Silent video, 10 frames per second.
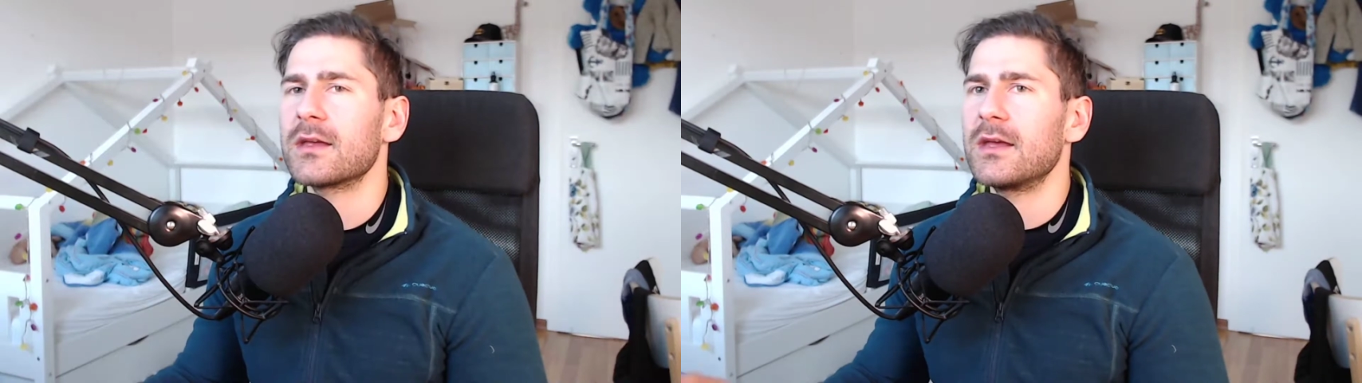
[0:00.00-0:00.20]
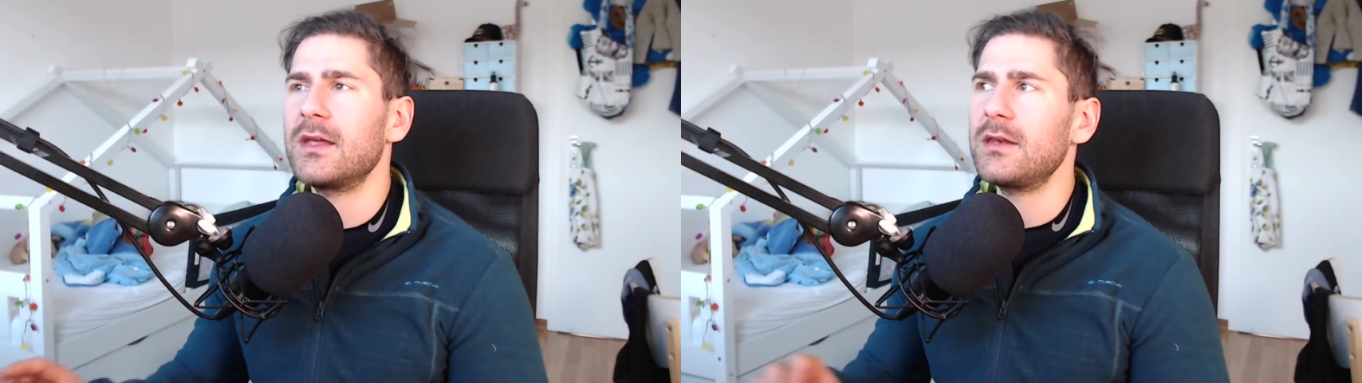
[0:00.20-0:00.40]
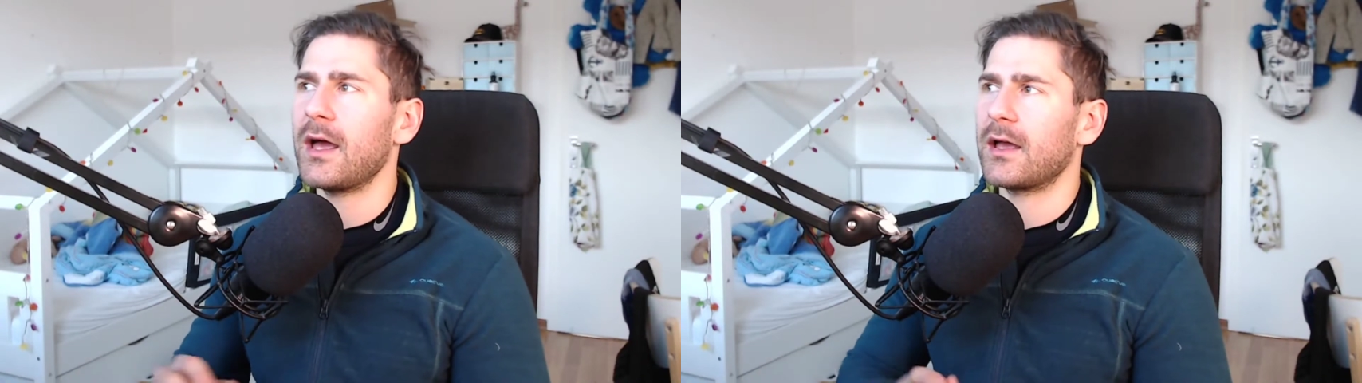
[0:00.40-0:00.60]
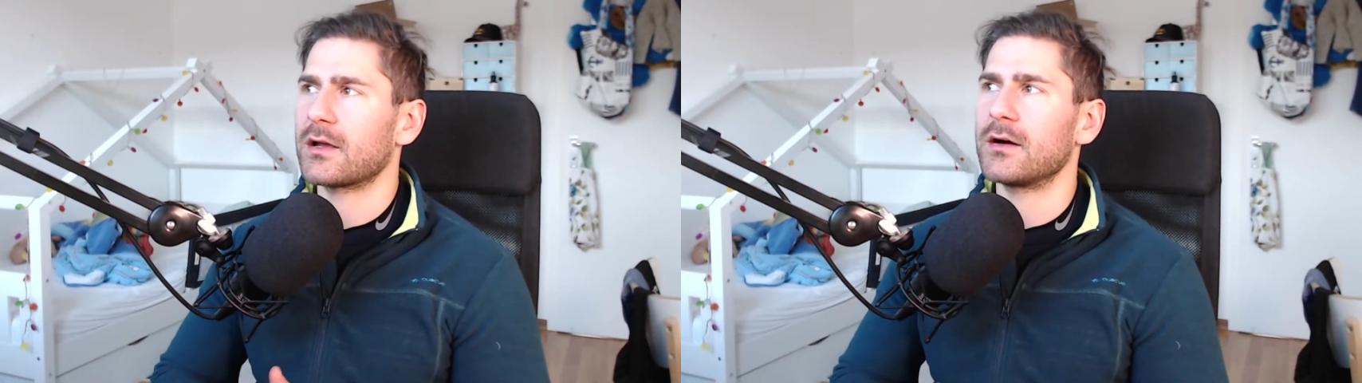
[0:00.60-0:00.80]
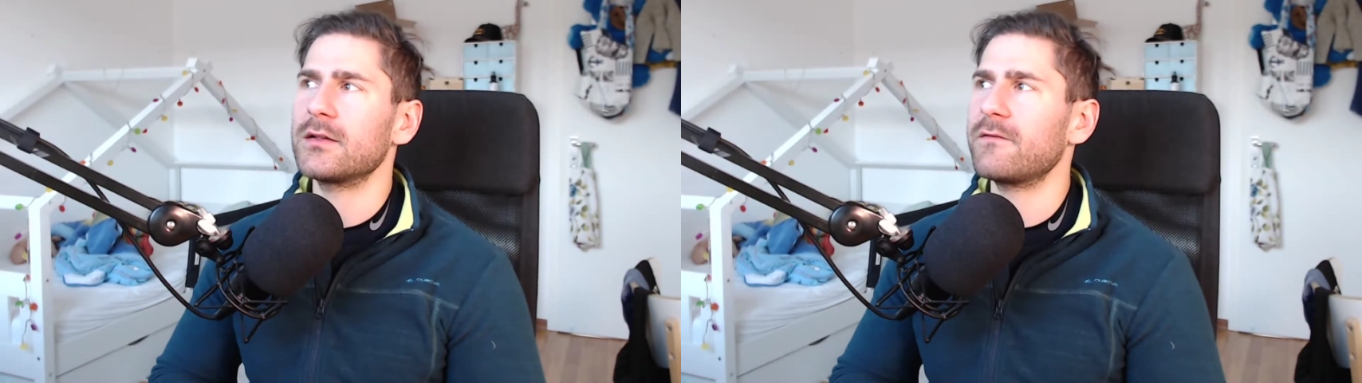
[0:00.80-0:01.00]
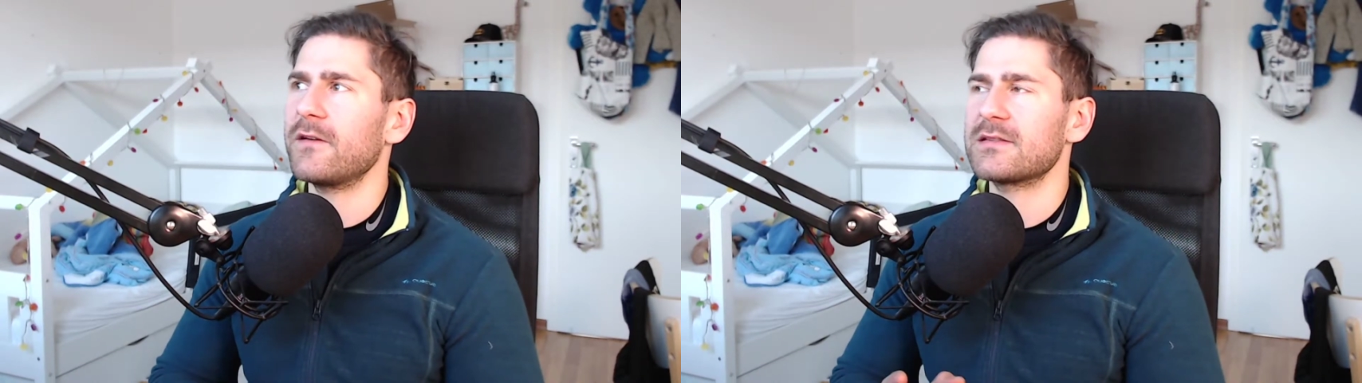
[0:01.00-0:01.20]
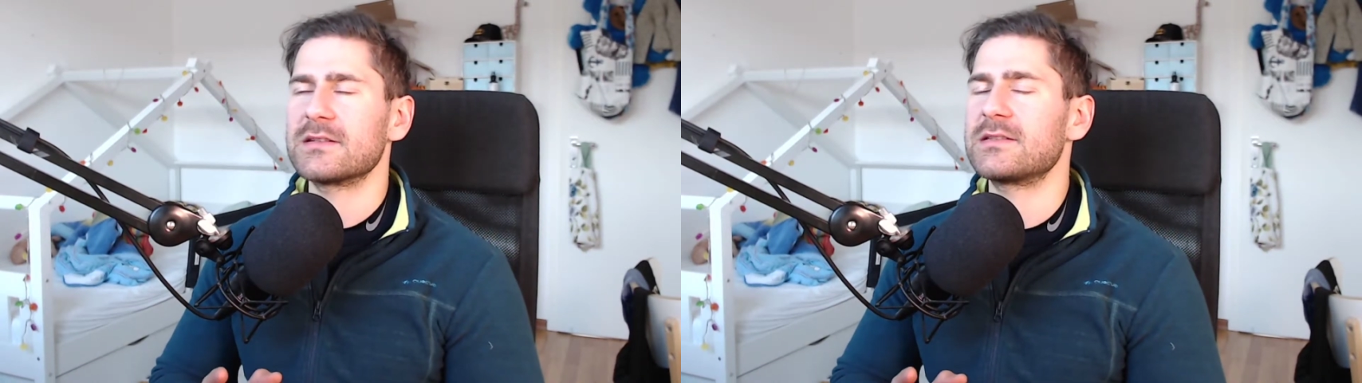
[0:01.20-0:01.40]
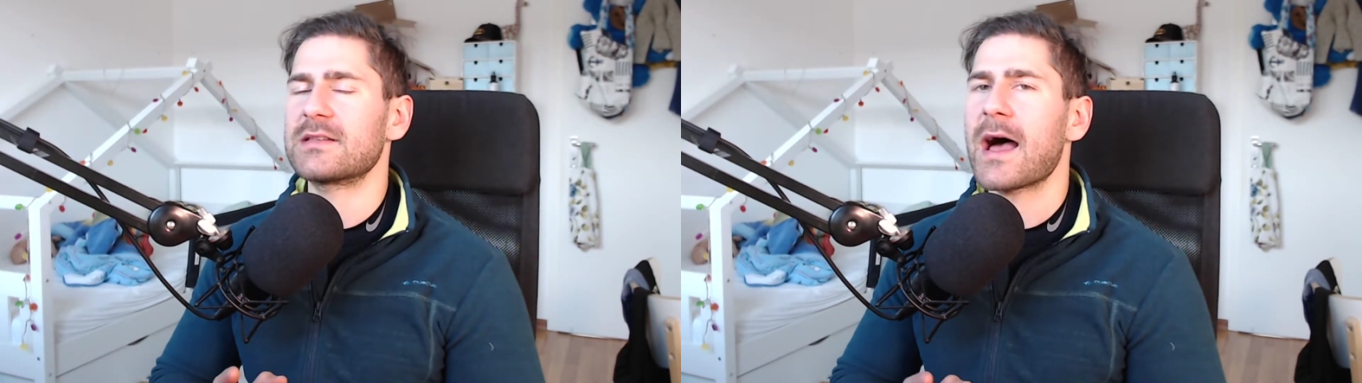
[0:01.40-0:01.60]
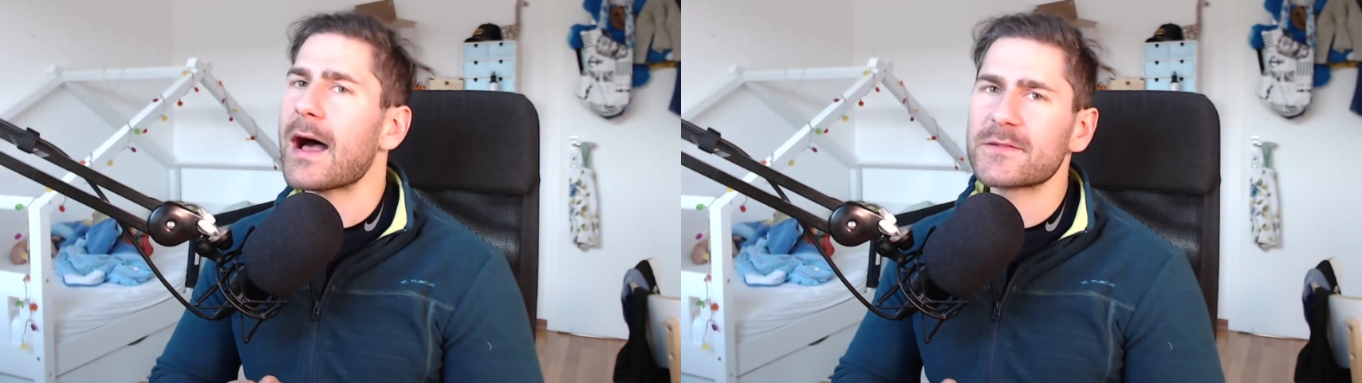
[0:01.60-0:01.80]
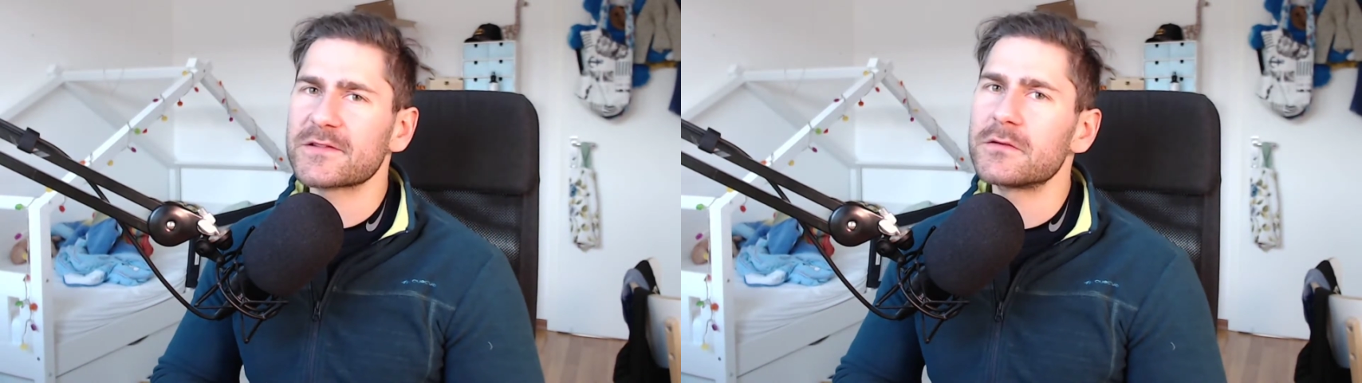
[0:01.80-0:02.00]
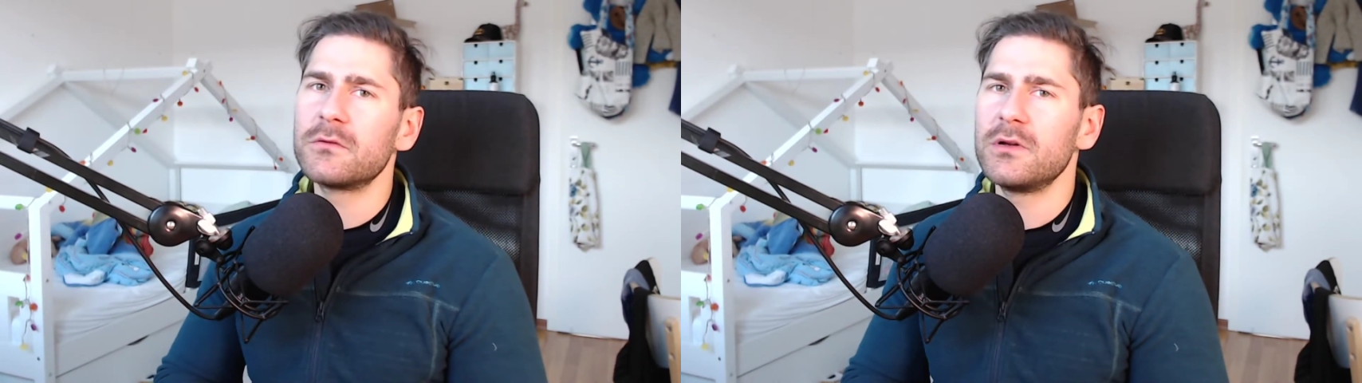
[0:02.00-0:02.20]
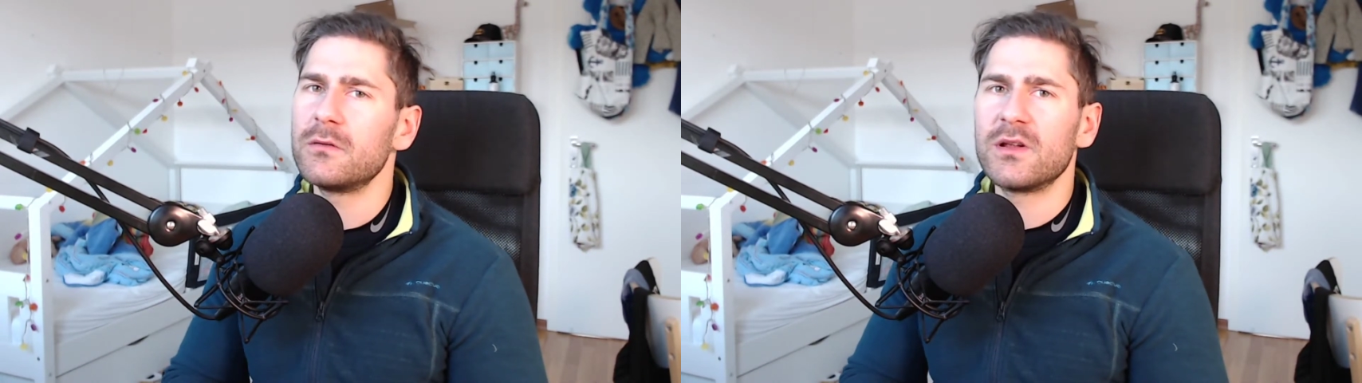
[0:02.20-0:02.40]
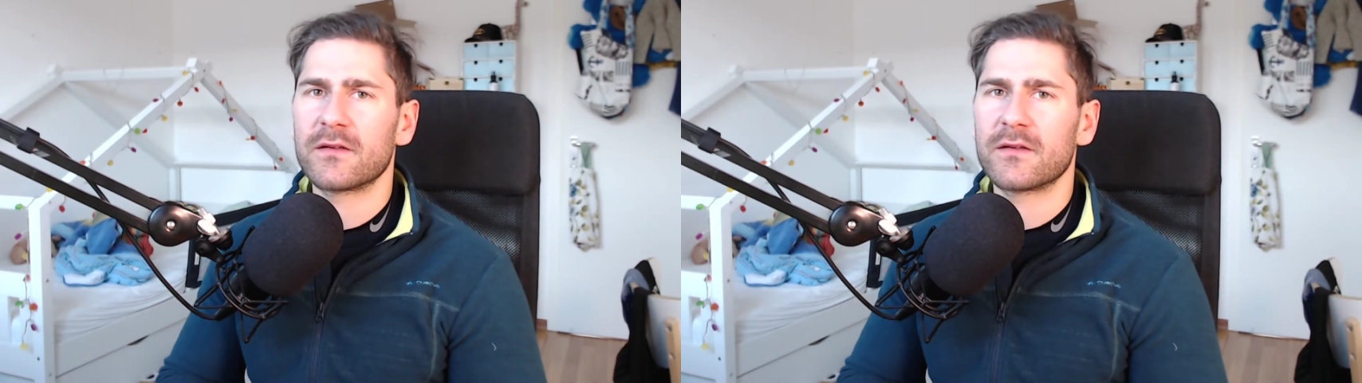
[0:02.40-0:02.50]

in a cutting phase, it is absolutely